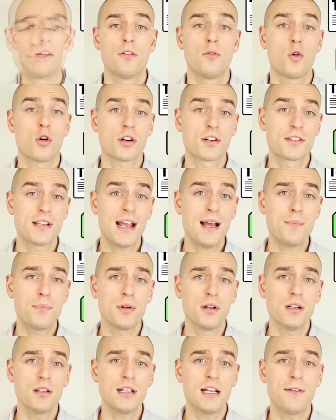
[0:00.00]
For
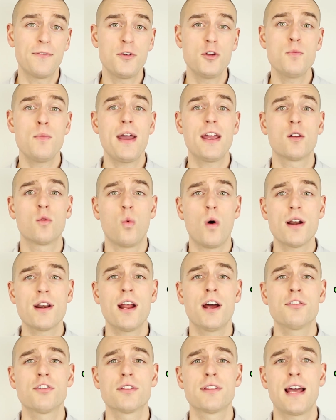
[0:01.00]
example, if you made
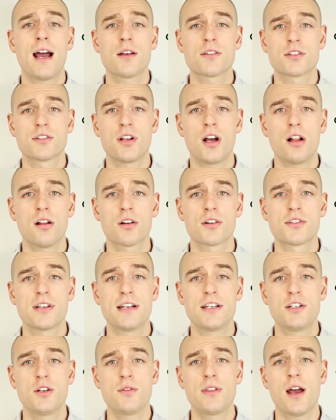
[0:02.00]
$100,000
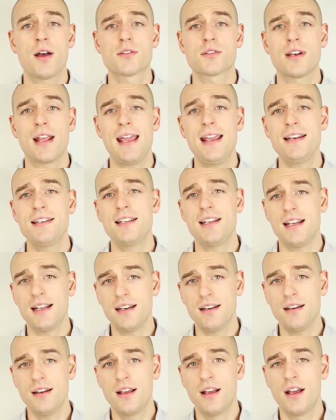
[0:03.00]
in
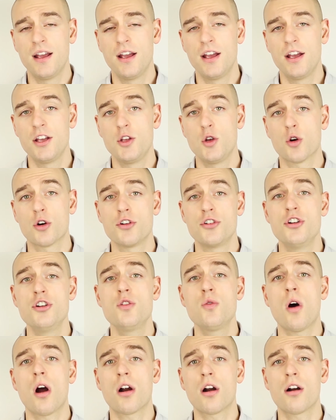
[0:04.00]
2018, your
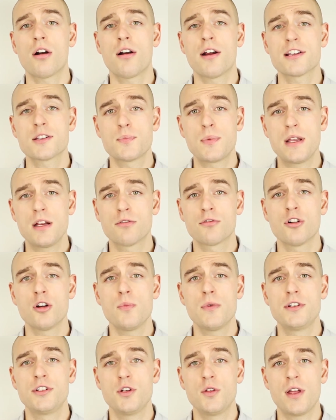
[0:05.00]
new RRSP
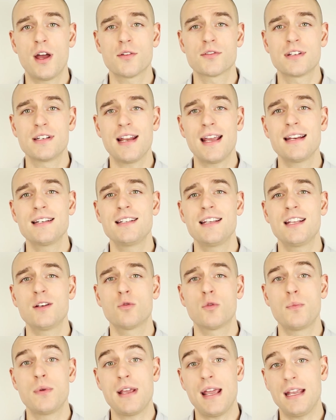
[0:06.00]
room in
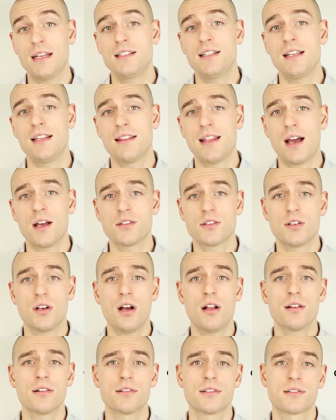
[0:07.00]
2019 would be
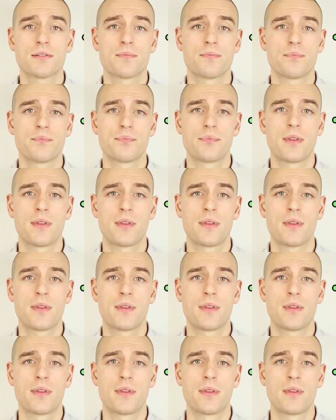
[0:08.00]
$18,000.